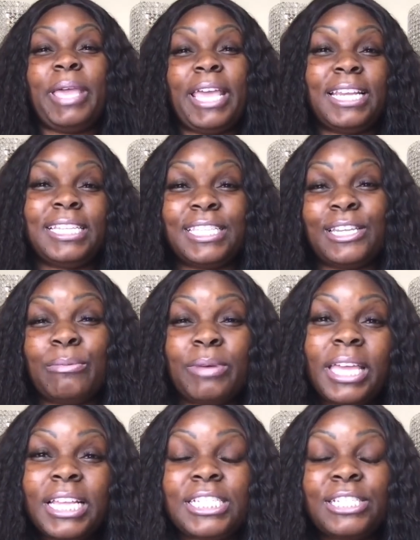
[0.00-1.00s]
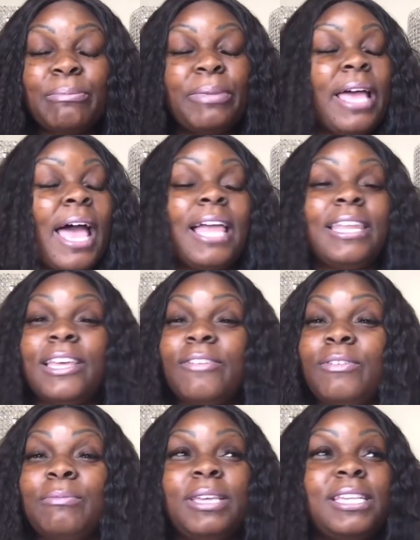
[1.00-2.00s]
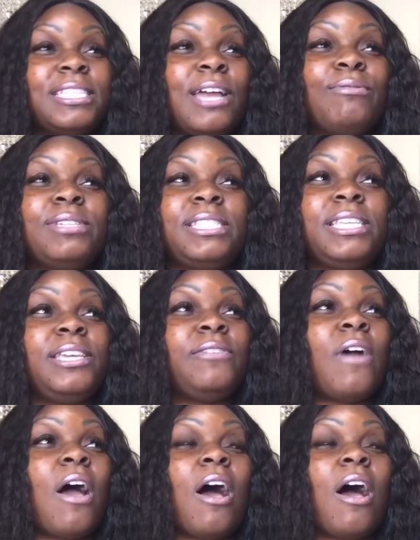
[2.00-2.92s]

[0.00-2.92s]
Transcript: panties in a bunch, but I love it because I receive